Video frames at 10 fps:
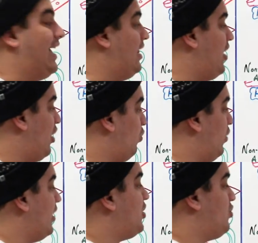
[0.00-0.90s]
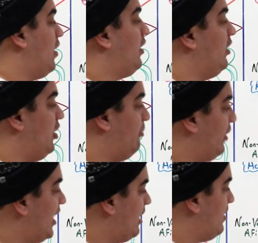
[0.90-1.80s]
and they are really struggling. You
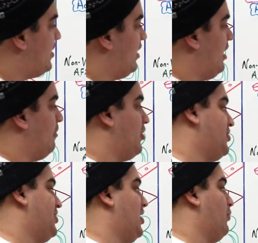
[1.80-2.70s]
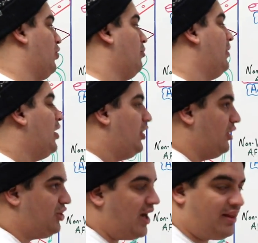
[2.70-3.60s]
bring them into the emergency room,
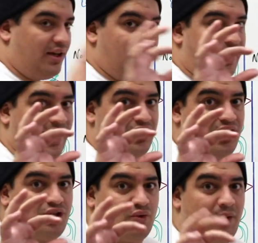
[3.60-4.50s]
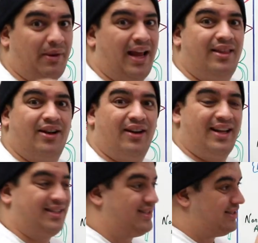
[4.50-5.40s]
you check the EKG strip, and they're
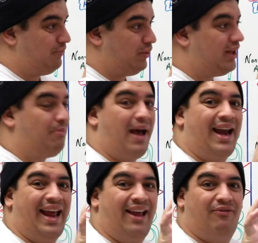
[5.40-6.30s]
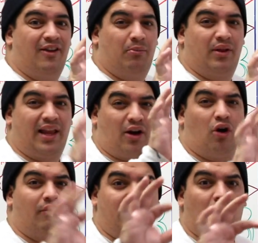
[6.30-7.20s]
in really bad AFib with like
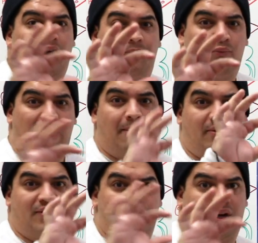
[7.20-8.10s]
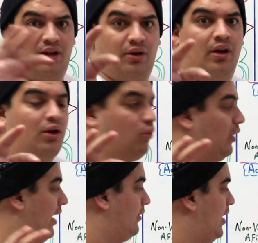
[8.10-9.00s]
RVR, rapid ventricular
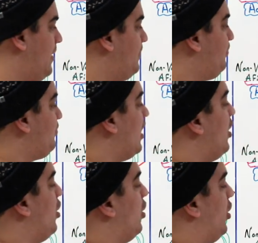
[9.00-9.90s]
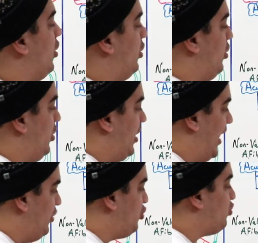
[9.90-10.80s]
rate, right?
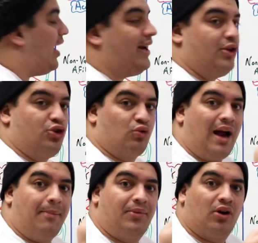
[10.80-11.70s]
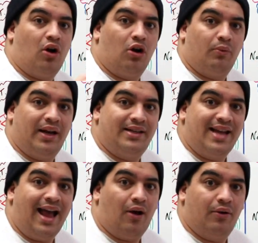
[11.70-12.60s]
And you try to drop their heart rate
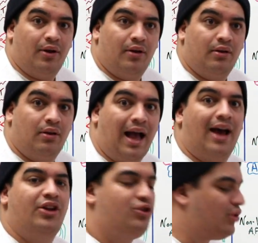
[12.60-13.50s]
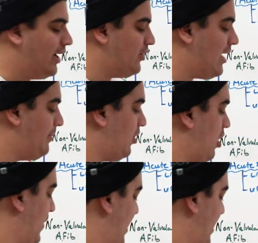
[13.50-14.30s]
down. How do you try to drop their heart